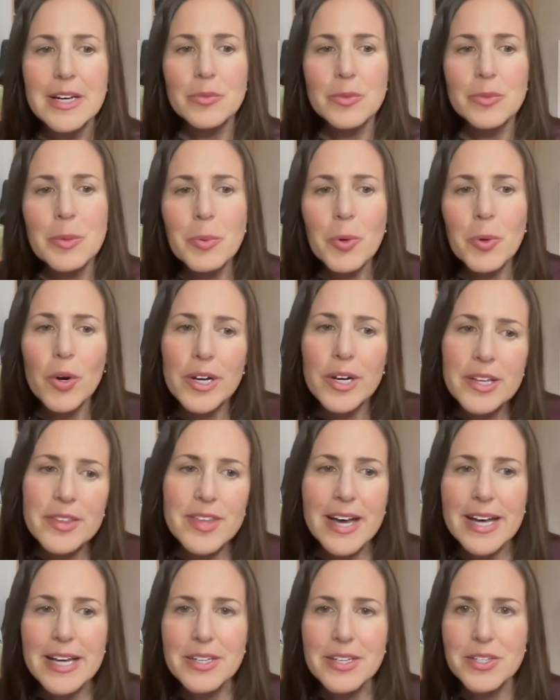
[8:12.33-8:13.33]
Reported
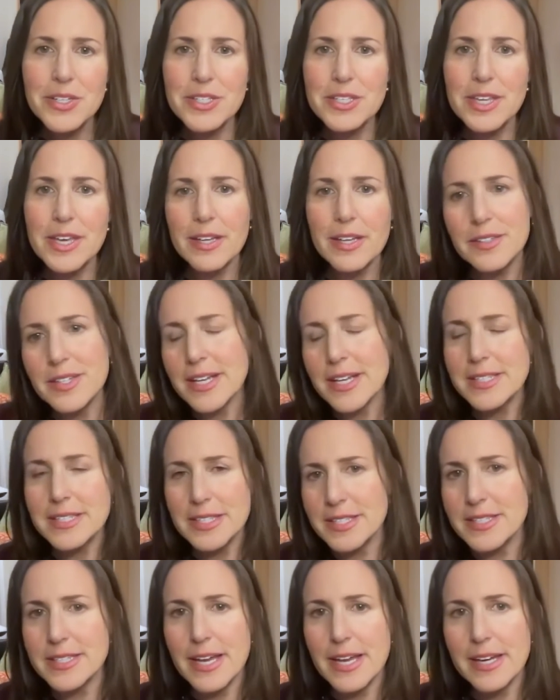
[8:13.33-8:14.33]
that just like Tesla
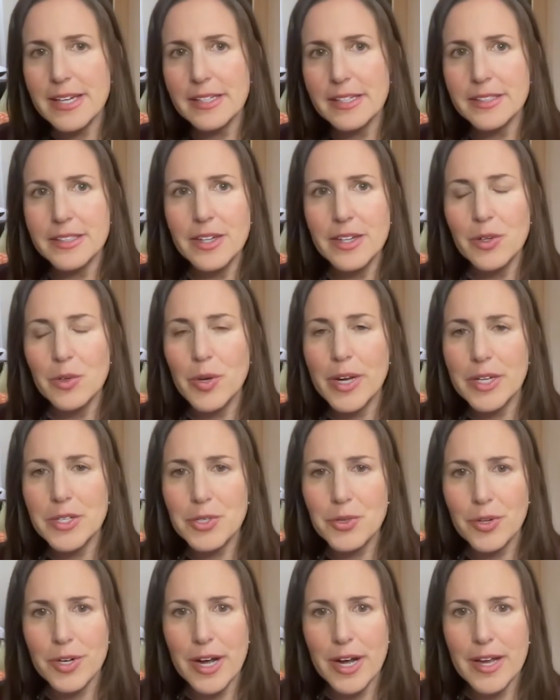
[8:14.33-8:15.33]
said it, quick
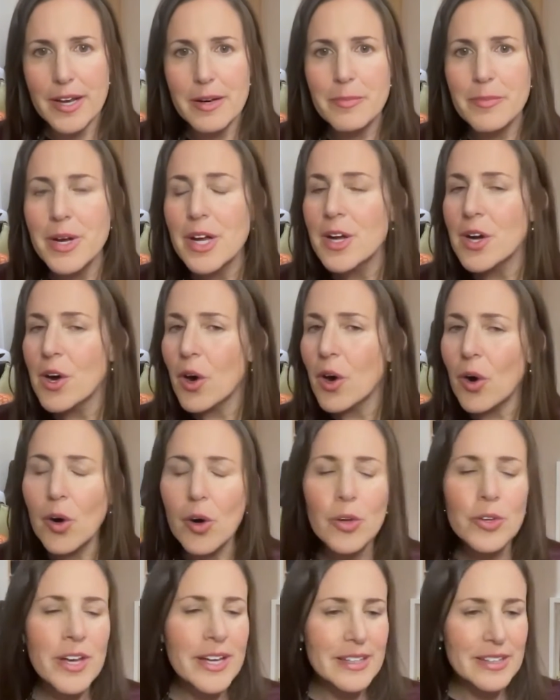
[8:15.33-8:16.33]
short item. All
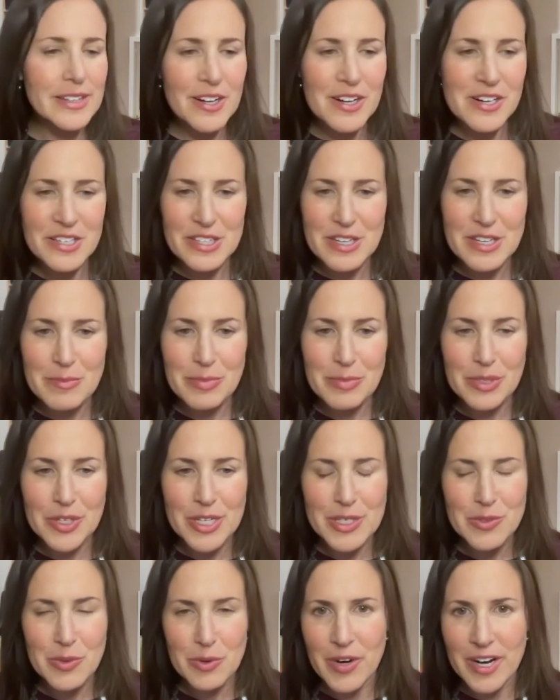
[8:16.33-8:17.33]
night long, the employees
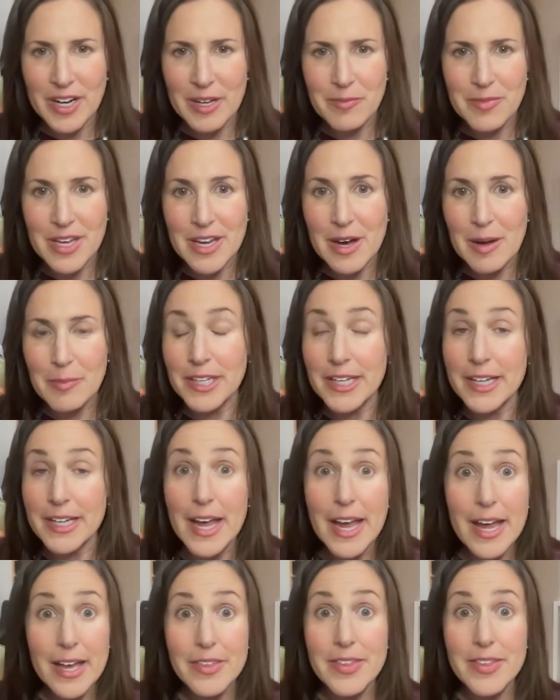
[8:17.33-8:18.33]
were ringing me up
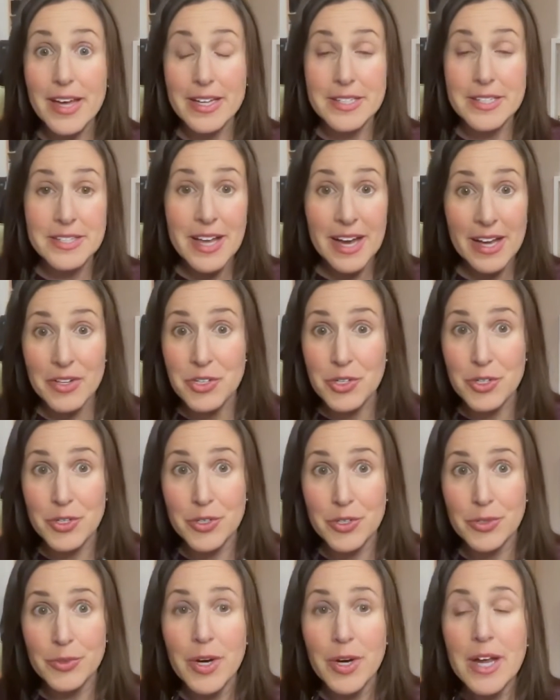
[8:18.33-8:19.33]
hey, that is not
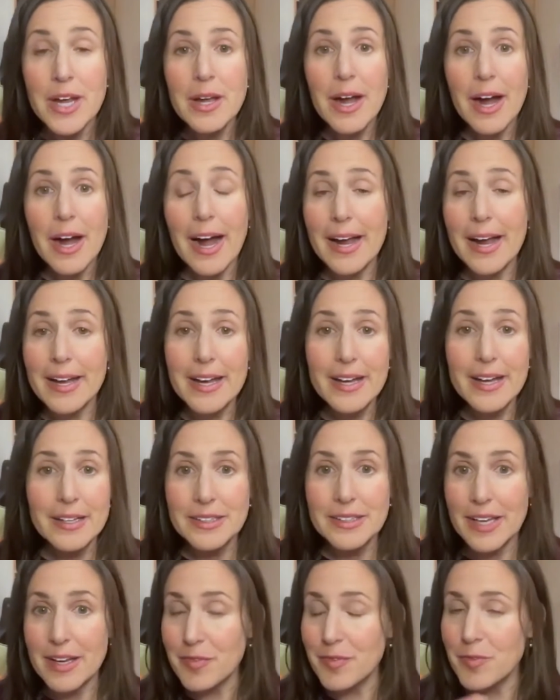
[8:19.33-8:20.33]
true. I
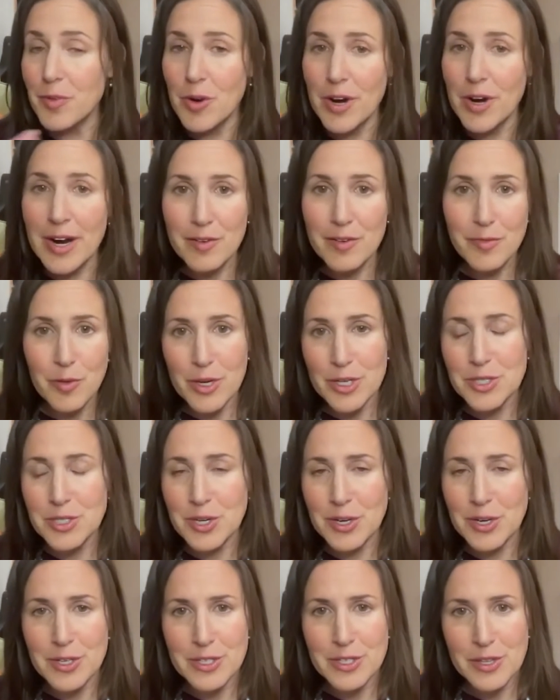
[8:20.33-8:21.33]
got 4 out of 4
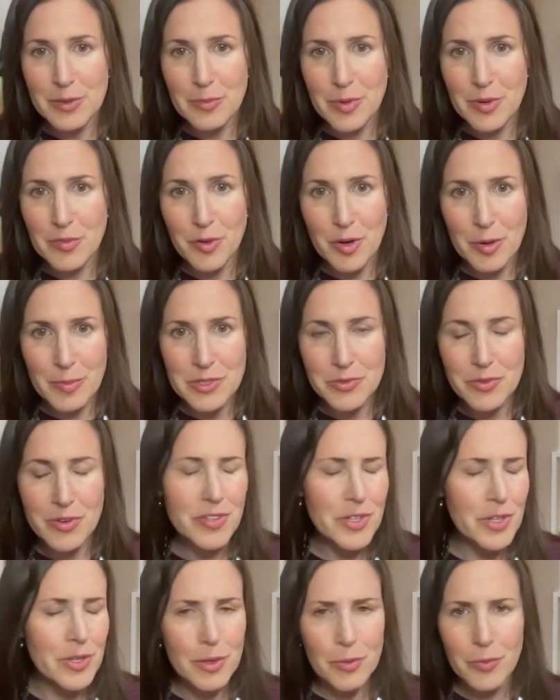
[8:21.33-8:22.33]
stars on the performance
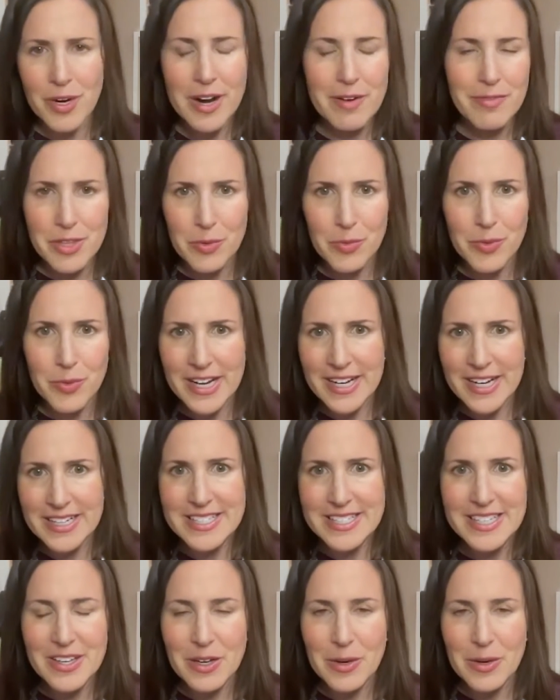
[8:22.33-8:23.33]
review, or whatever the rating
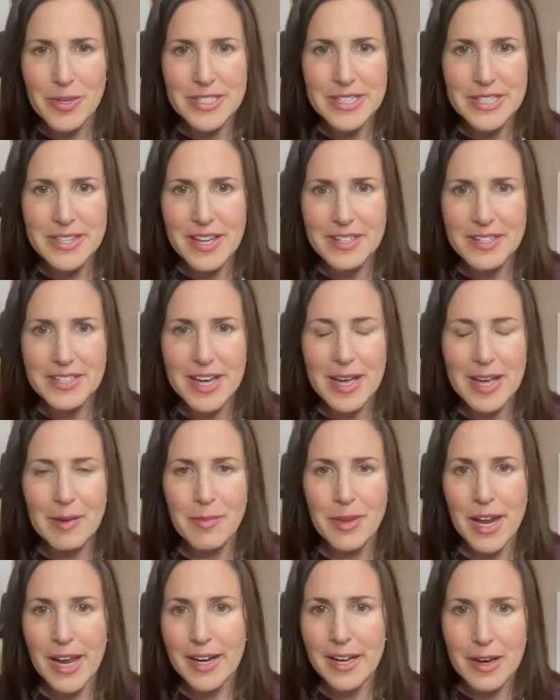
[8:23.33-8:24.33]
scale was at that time.
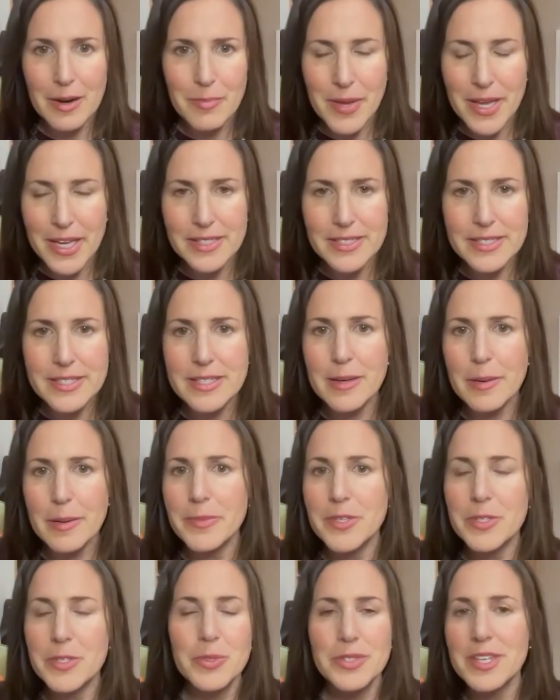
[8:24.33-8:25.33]
And I got a pink slip.
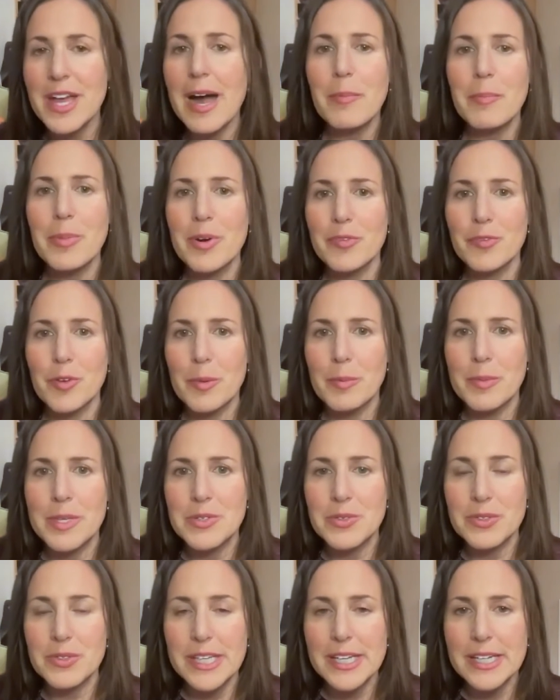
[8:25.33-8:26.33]
This is not performance
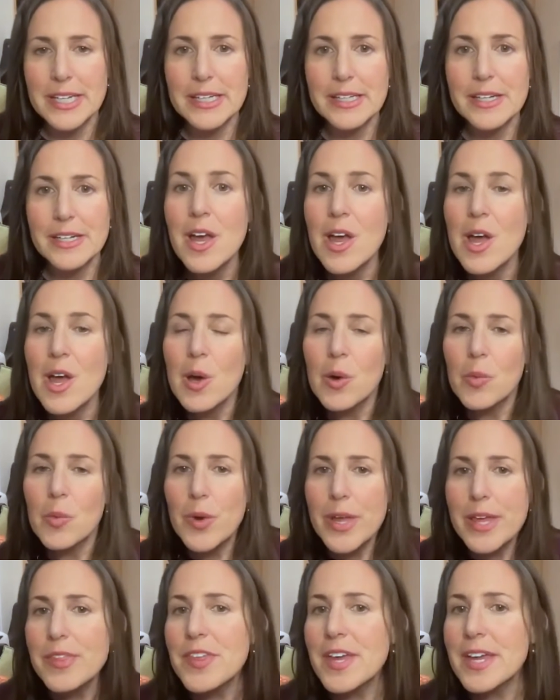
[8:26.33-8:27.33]
related.
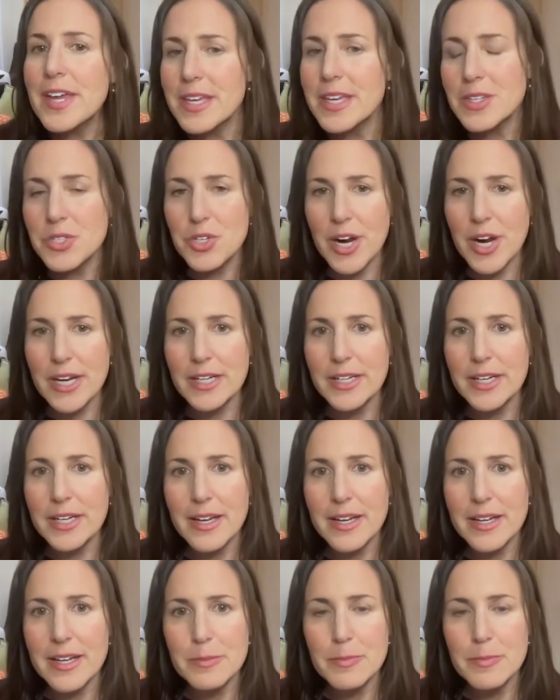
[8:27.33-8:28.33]
We think he's trying to cut
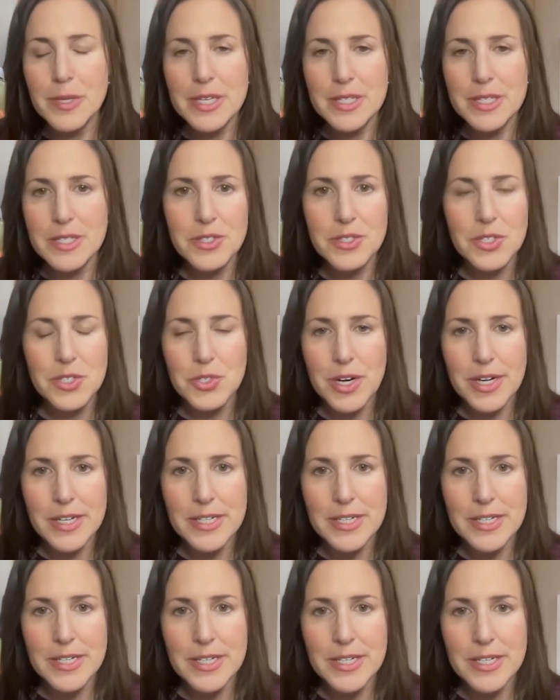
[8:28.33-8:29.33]
us because he's just trying to
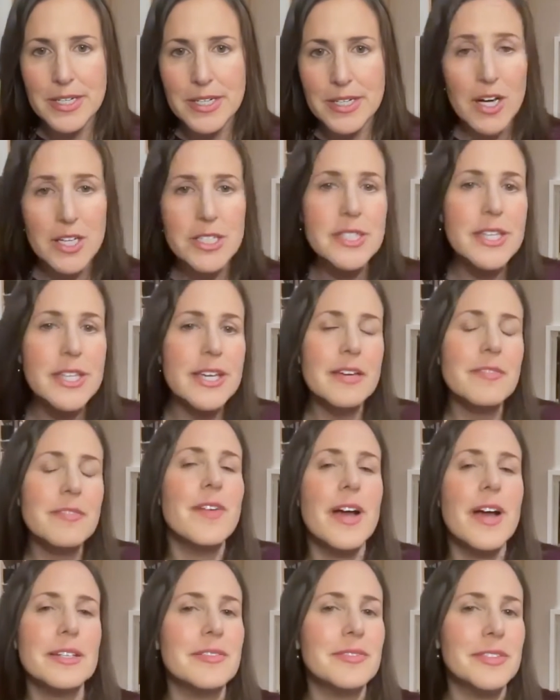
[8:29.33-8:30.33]
save costs.
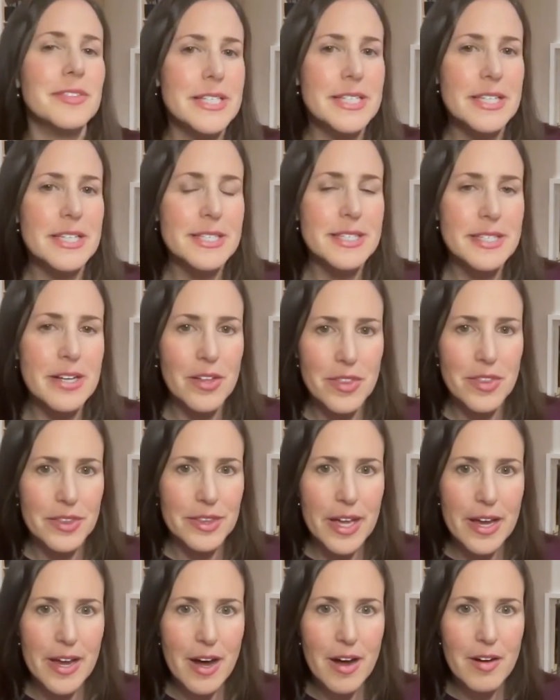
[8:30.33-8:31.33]
Effectively, it's a stealth
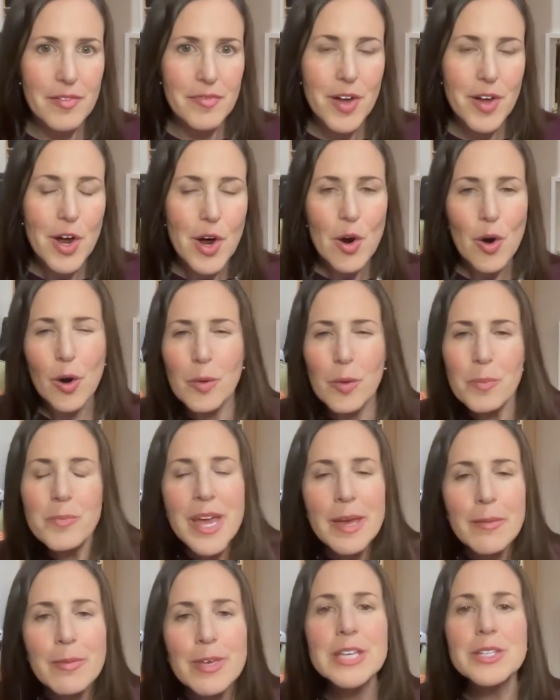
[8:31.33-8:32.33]
layoff, or
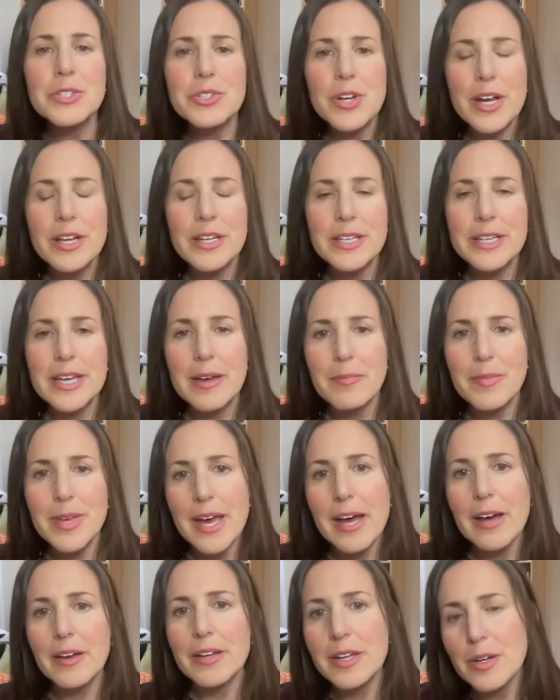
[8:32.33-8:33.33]
maybe he's trying to get me
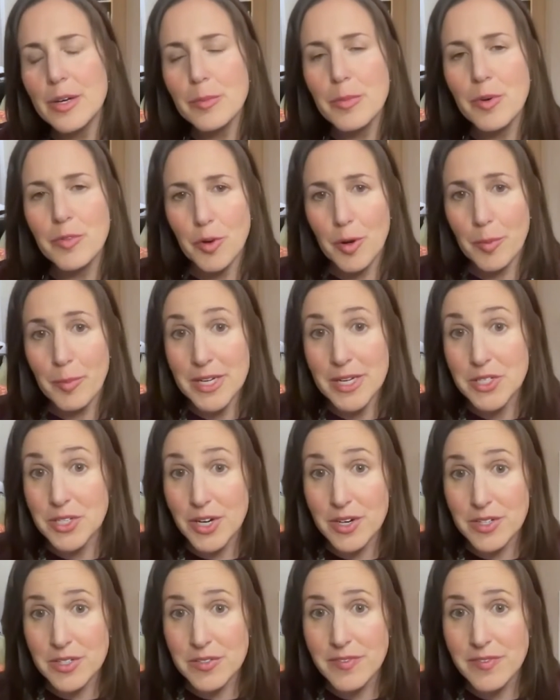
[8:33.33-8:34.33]
out of here before my
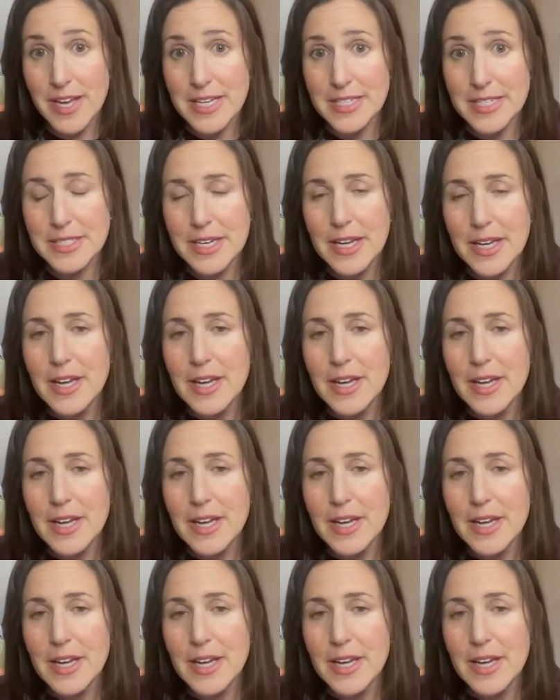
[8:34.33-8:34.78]
shares vest.